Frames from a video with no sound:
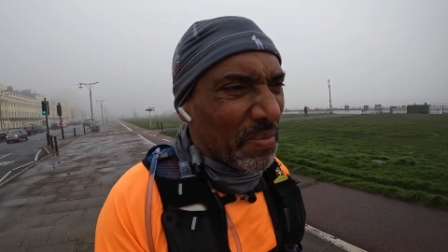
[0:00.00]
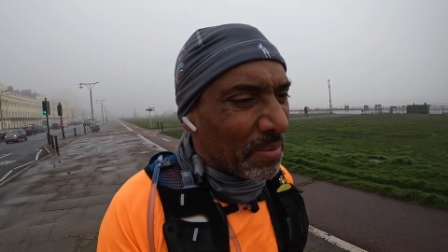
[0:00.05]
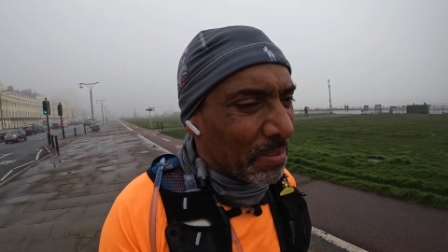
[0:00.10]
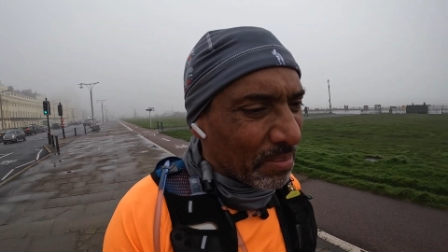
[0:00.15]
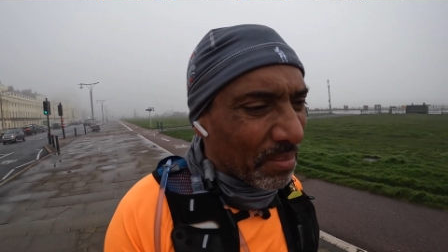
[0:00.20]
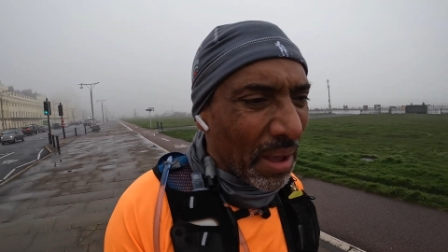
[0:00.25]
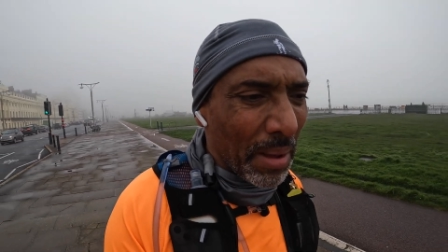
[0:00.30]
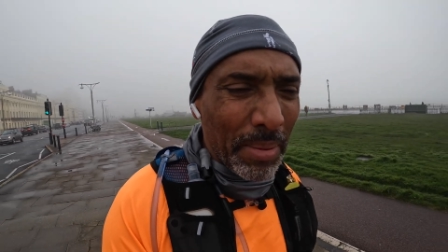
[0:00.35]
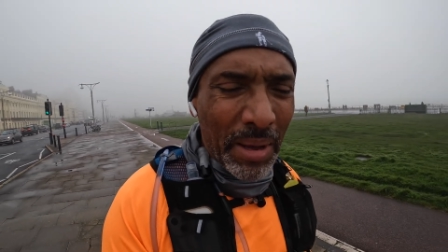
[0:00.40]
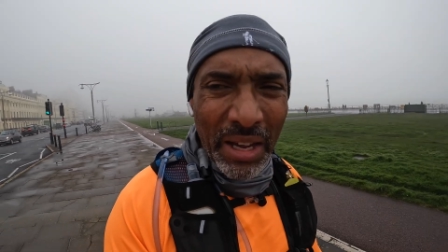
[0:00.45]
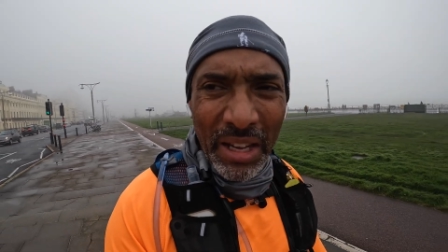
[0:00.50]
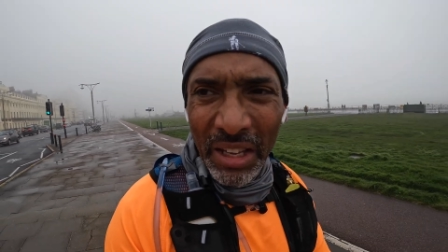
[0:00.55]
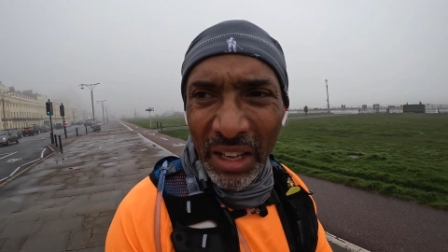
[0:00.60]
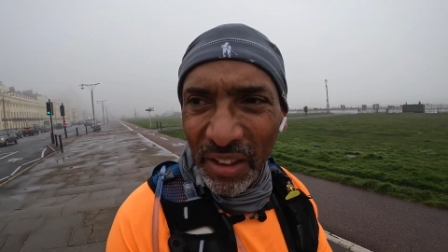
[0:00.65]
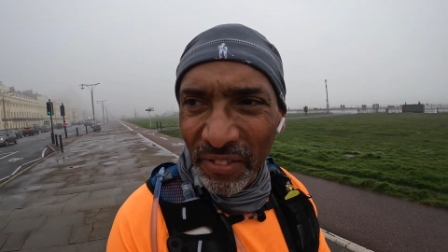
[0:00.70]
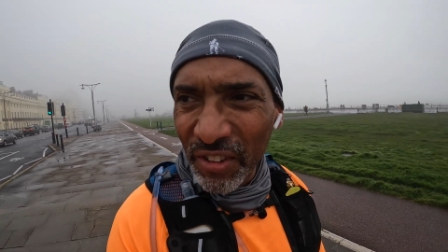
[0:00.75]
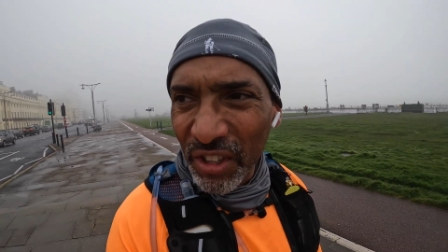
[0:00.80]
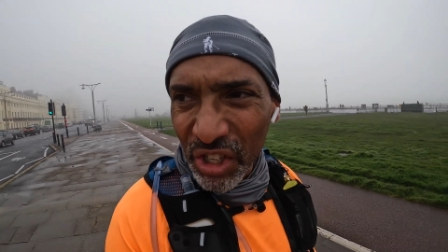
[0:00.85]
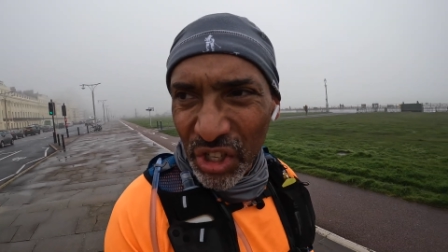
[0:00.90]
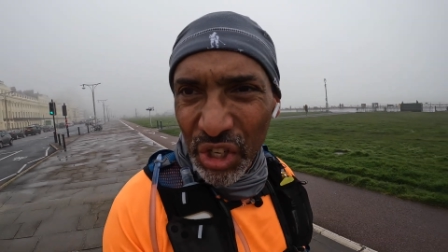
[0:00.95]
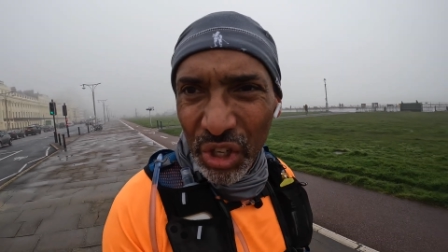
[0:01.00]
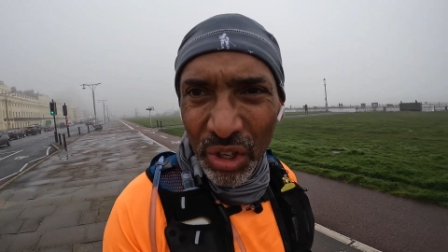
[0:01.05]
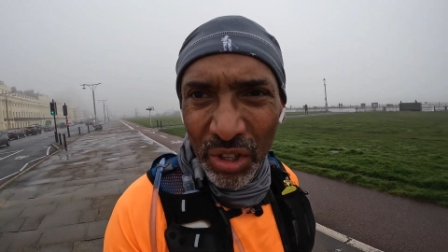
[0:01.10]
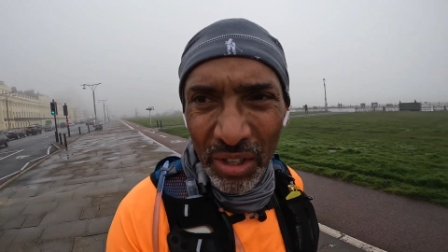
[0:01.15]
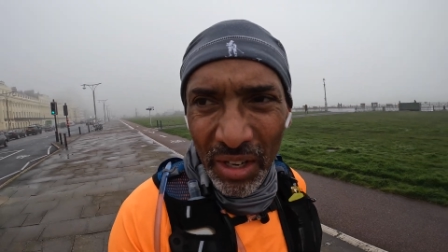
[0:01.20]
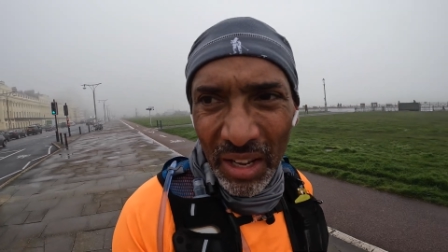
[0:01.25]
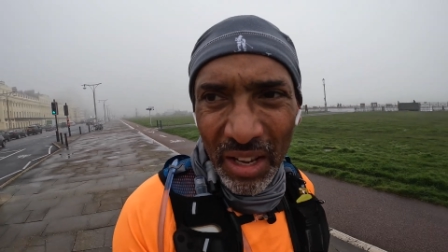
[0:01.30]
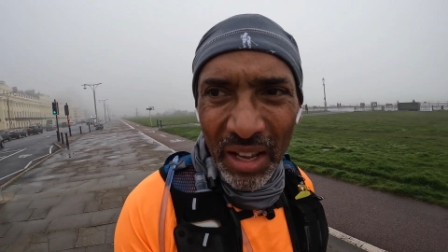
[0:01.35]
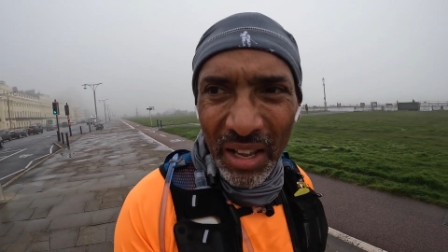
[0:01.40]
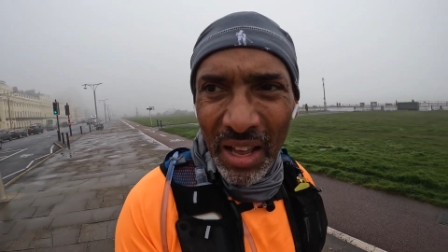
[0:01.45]
maybe I can give it a shot,
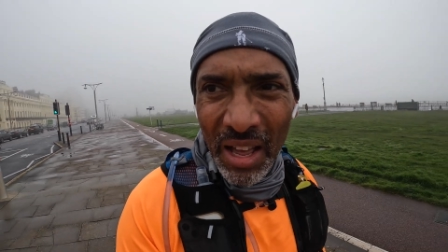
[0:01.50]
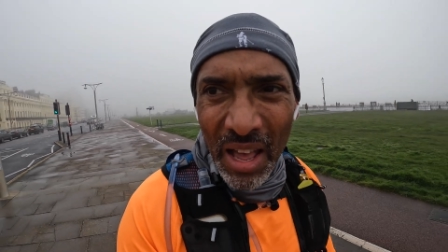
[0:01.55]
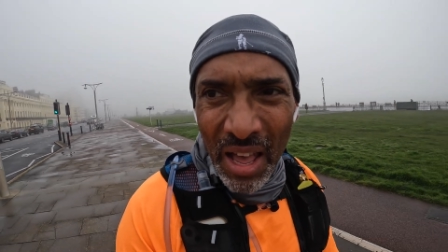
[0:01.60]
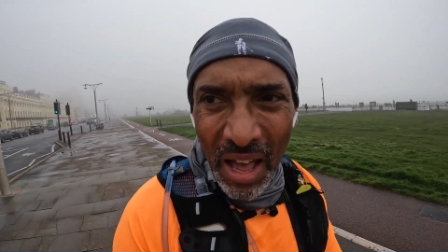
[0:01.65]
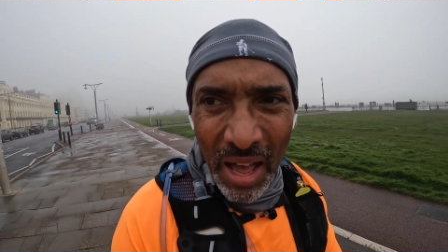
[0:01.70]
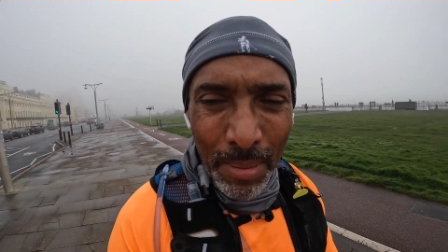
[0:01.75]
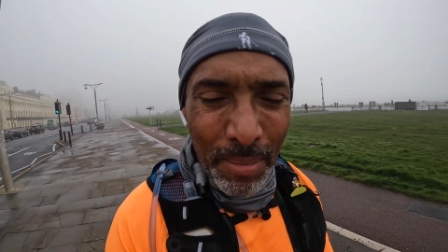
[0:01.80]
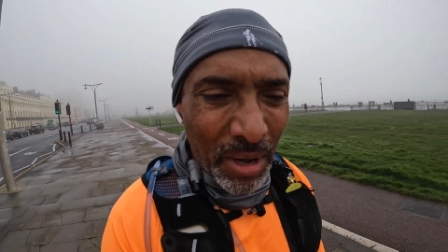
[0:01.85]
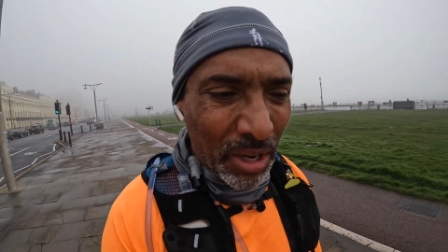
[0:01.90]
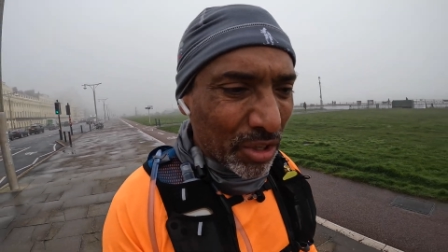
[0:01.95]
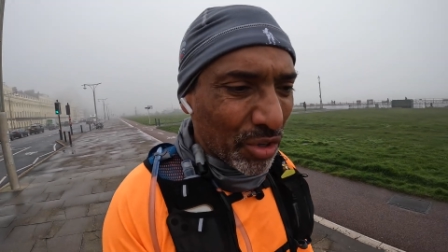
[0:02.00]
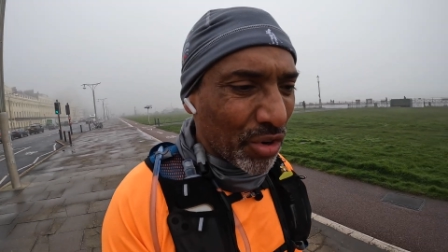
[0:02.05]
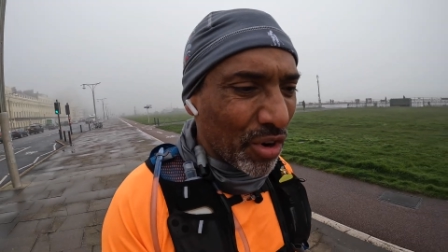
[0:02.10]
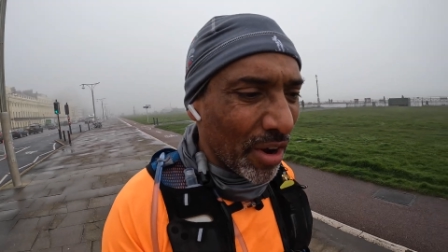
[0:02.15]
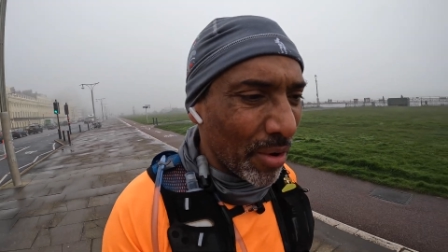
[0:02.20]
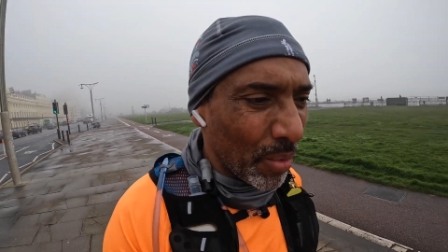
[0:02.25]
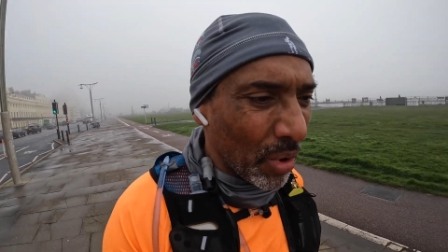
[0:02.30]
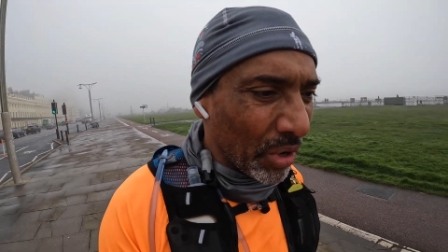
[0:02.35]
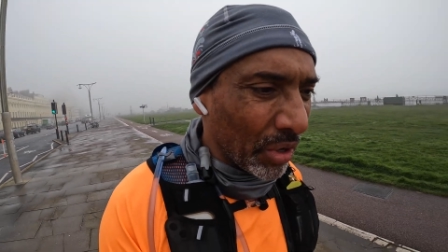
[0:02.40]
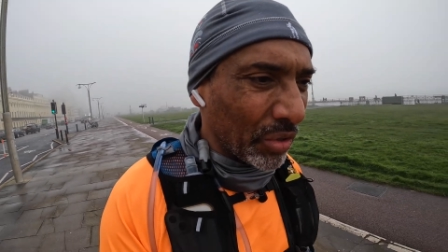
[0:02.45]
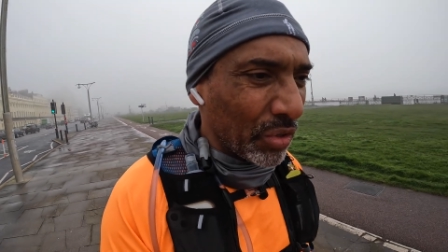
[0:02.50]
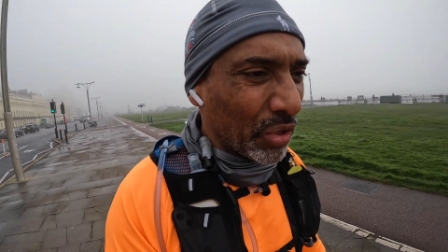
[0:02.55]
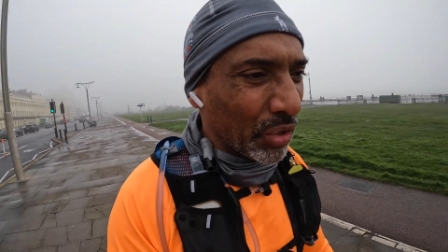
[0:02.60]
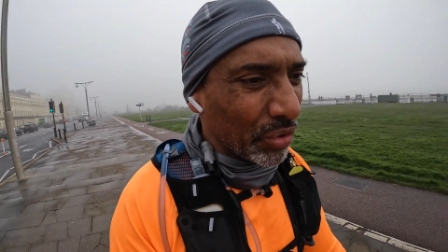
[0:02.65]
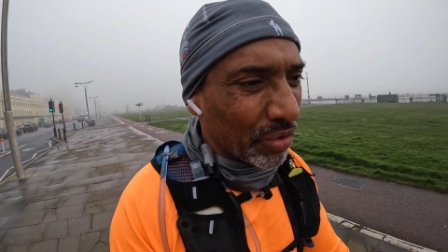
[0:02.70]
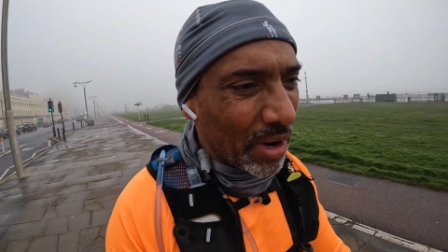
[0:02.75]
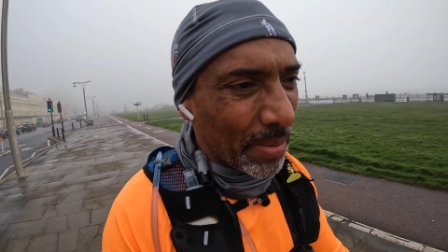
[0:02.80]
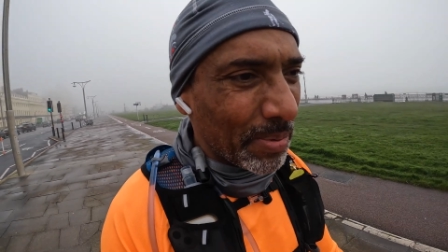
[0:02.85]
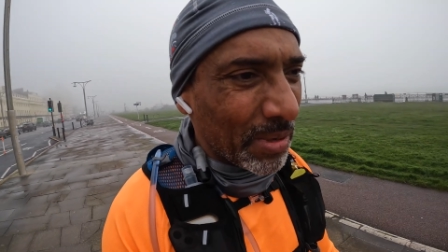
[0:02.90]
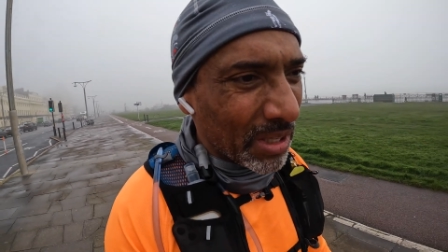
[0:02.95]
I might try 1 or 2
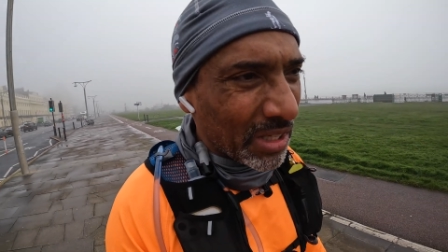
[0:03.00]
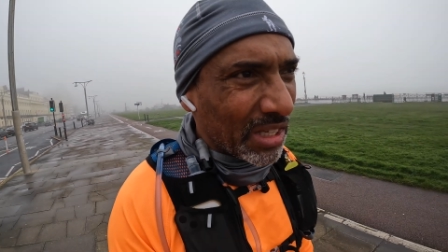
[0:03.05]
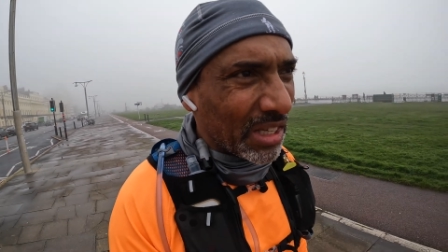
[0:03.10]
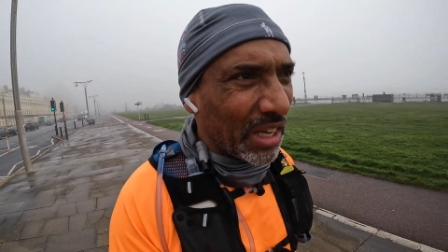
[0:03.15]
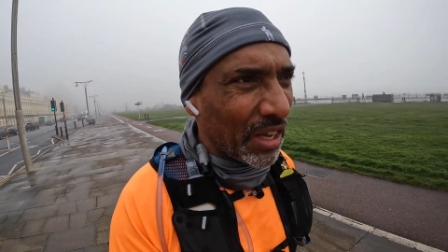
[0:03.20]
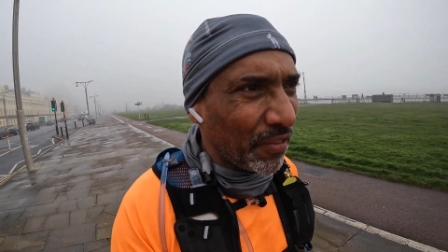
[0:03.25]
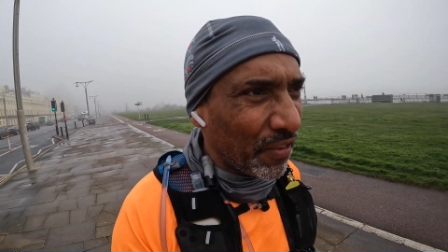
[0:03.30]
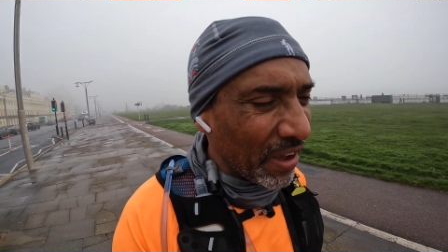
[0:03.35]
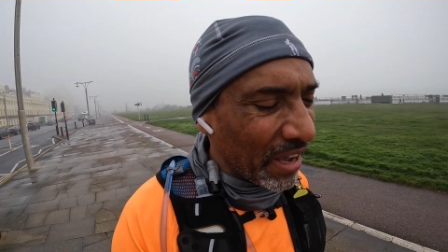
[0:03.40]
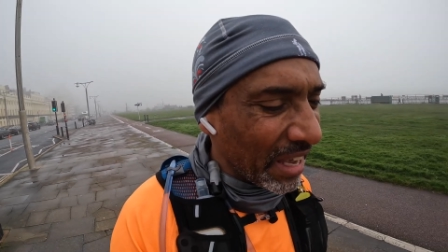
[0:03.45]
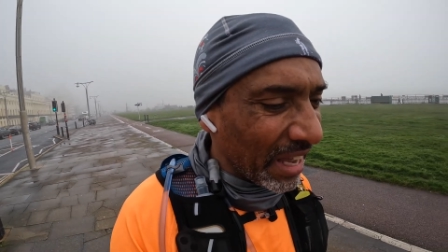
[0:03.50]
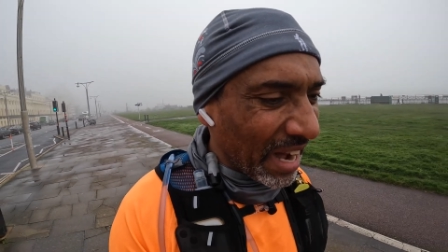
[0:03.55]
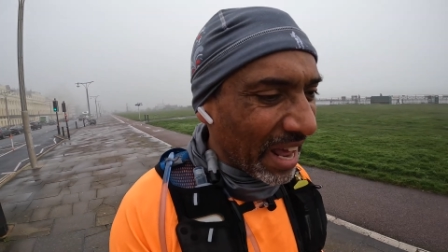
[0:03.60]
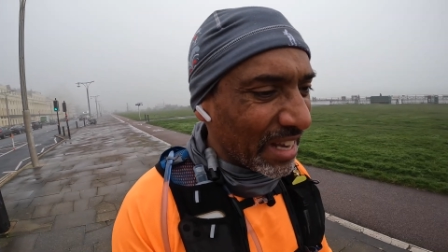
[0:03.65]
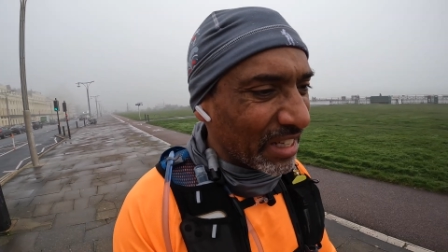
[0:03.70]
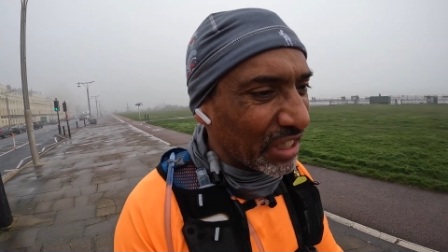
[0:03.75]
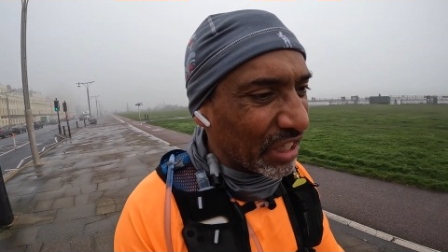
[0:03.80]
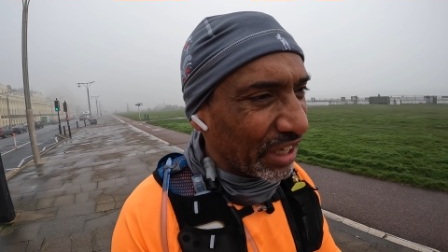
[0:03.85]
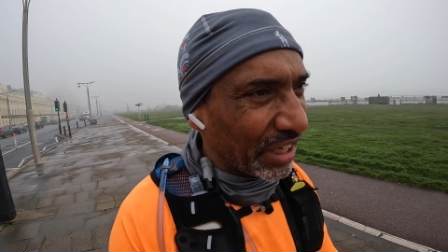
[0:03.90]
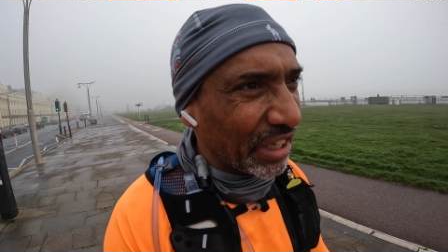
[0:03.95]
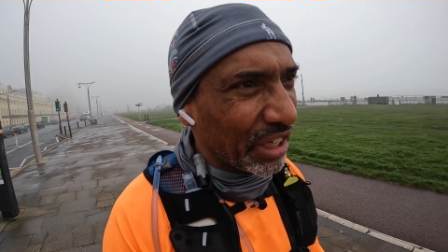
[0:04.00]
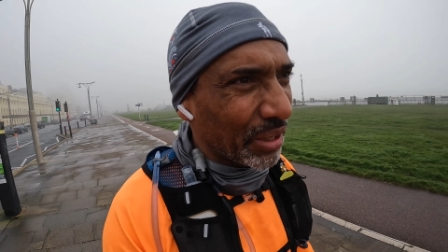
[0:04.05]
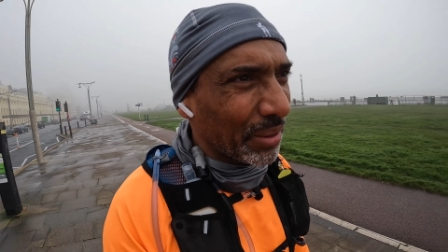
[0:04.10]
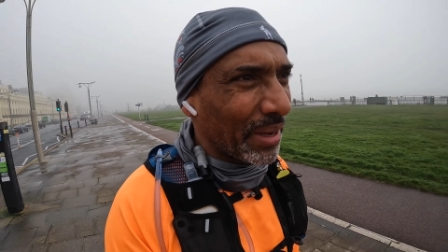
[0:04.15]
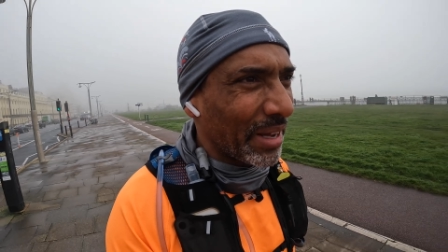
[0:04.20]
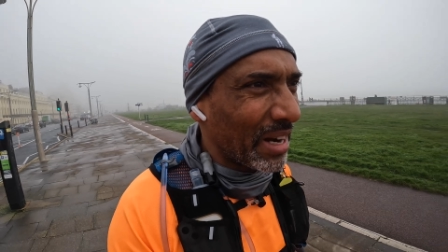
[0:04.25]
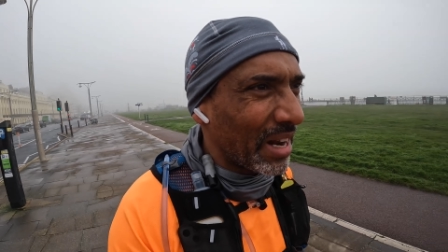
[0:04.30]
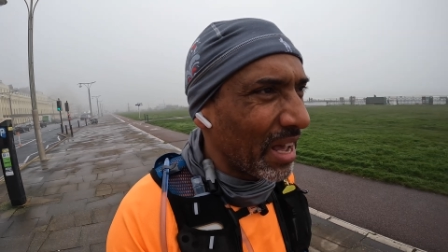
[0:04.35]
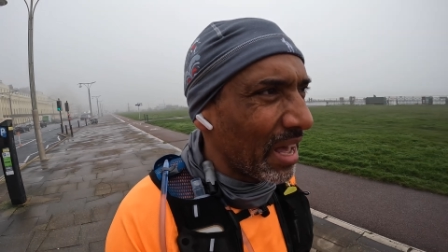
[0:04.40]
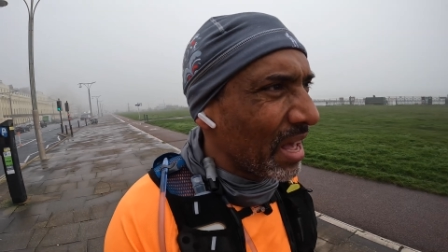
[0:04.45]
reps and see if I can actually do it,